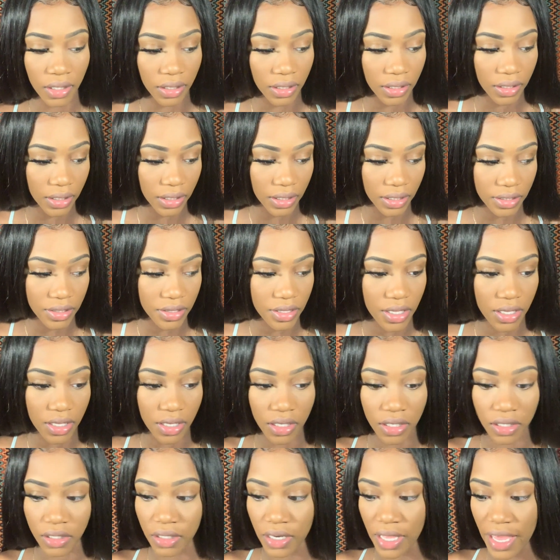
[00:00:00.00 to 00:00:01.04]
And
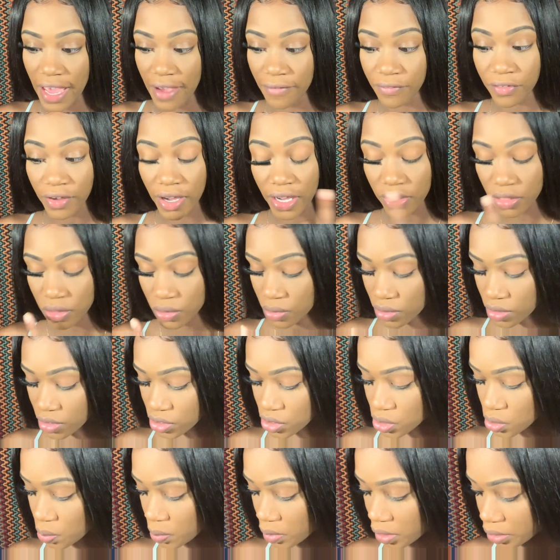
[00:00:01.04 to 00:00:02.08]
then after I do
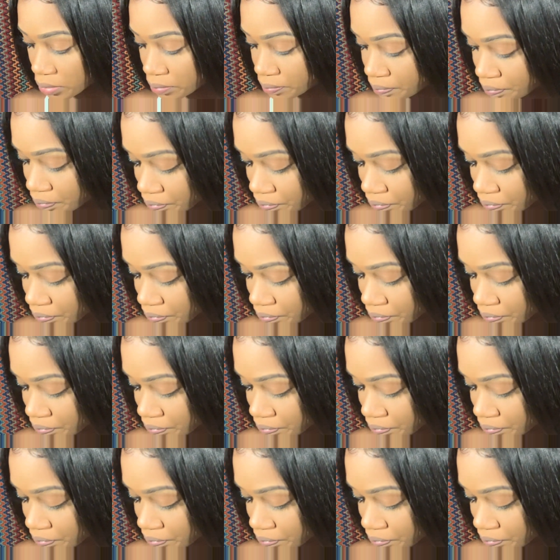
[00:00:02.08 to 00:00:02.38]
this one,